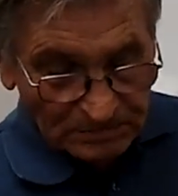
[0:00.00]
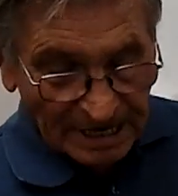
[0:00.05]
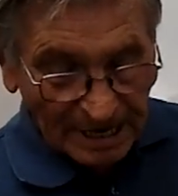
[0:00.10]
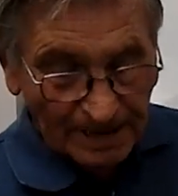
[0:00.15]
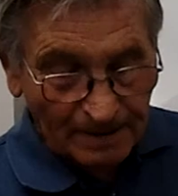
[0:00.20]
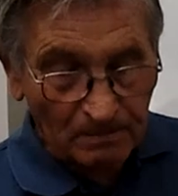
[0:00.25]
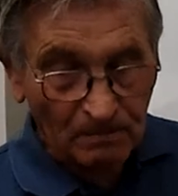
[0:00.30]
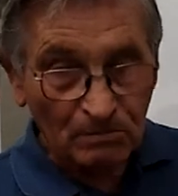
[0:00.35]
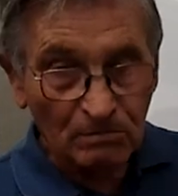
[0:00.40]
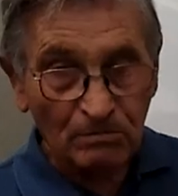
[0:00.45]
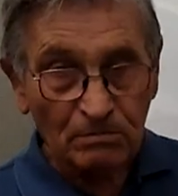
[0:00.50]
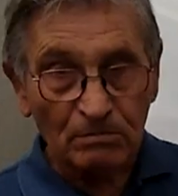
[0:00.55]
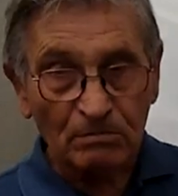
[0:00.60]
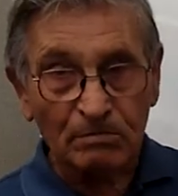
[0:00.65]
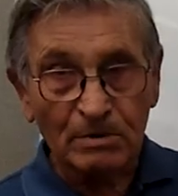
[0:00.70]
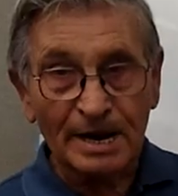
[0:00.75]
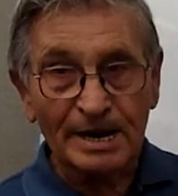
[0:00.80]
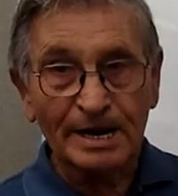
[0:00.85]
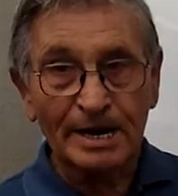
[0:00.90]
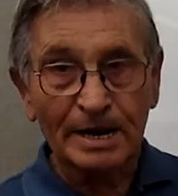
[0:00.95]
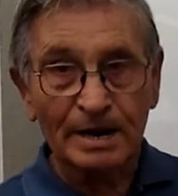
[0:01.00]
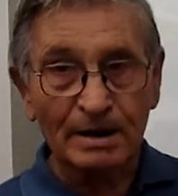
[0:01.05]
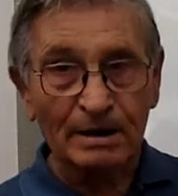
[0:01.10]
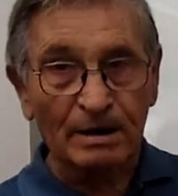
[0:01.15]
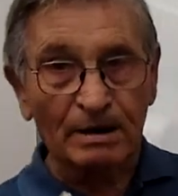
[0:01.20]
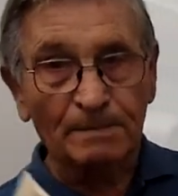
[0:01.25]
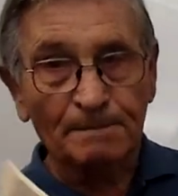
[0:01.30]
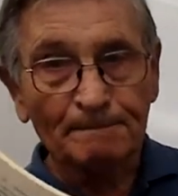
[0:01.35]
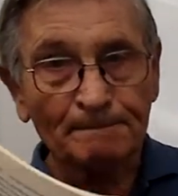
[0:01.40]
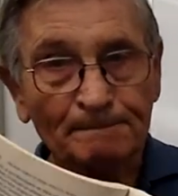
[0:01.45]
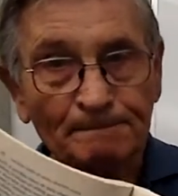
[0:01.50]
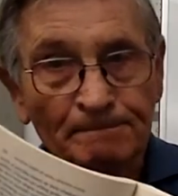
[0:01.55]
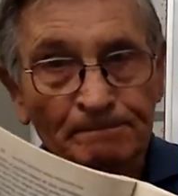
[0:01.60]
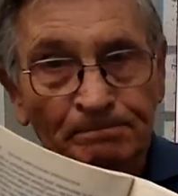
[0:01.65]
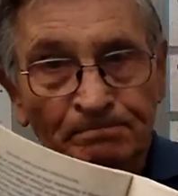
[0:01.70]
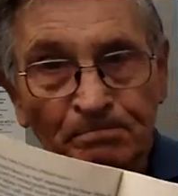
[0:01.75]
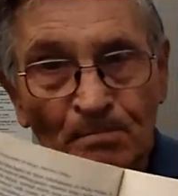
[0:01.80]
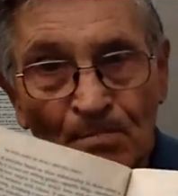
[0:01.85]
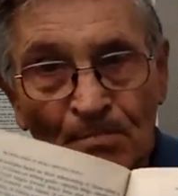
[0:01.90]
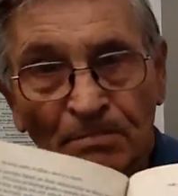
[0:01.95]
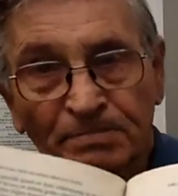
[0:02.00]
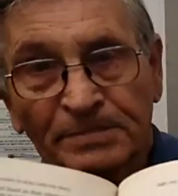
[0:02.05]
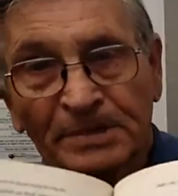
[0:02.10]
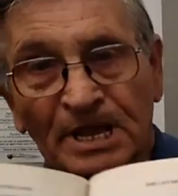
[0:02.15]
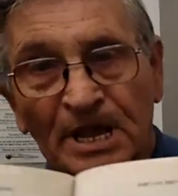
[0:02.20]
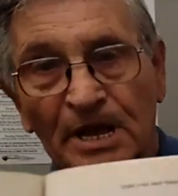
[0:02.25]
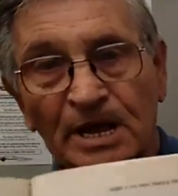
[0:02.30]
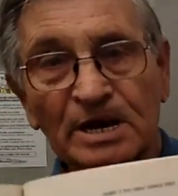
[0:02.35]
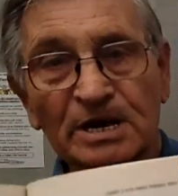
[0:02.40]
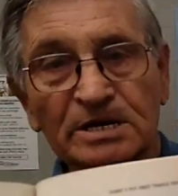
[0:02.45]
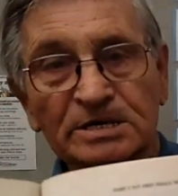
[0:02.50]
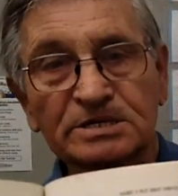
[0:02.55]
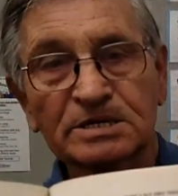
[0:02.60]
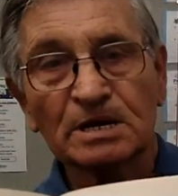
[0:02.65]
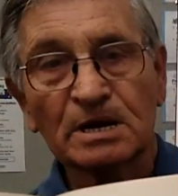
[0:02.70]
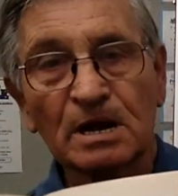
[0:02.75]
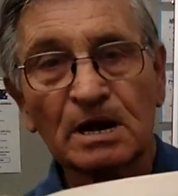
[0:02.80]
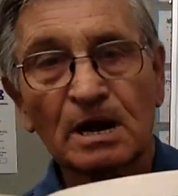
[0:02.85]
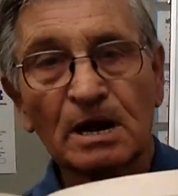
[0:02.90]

Okay, right here is